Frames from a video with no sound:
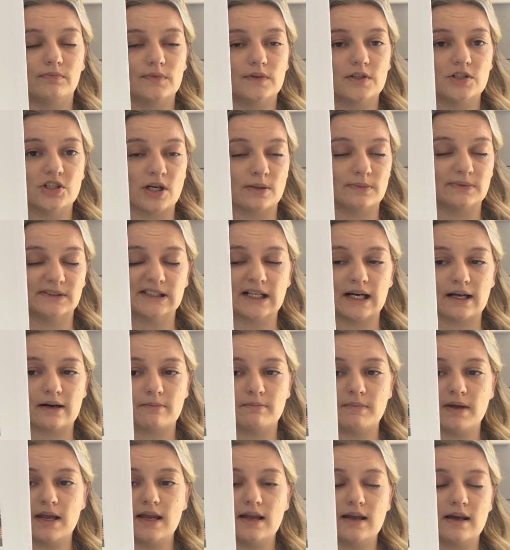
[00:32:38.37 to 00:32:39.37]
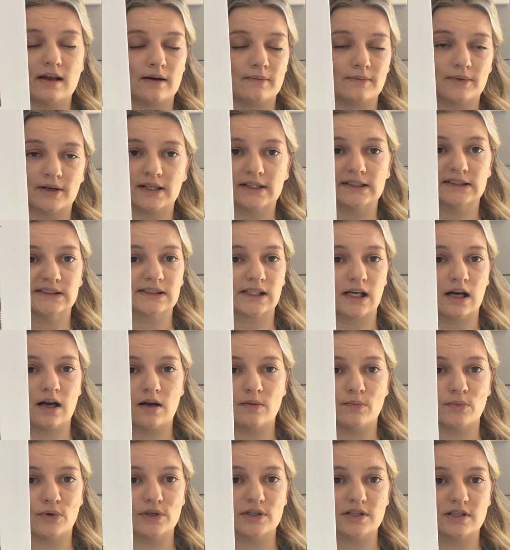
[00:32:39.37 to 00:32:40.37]
jumps out at me, and I'm going to start a
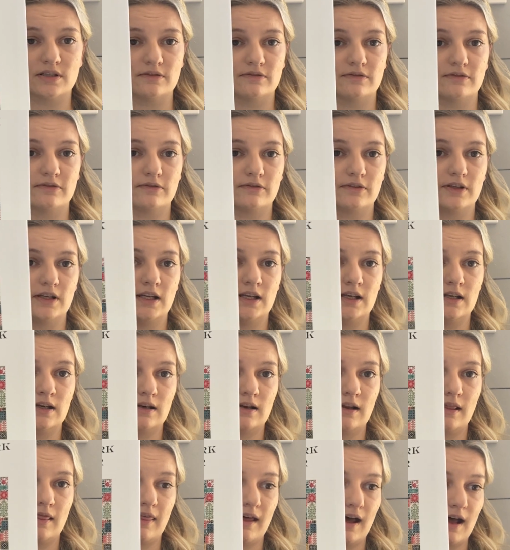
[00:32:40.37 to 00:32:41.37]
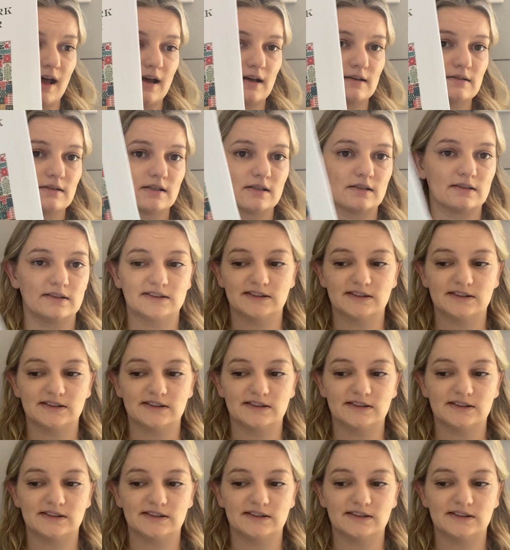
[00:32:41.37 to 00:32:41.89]
motif in that.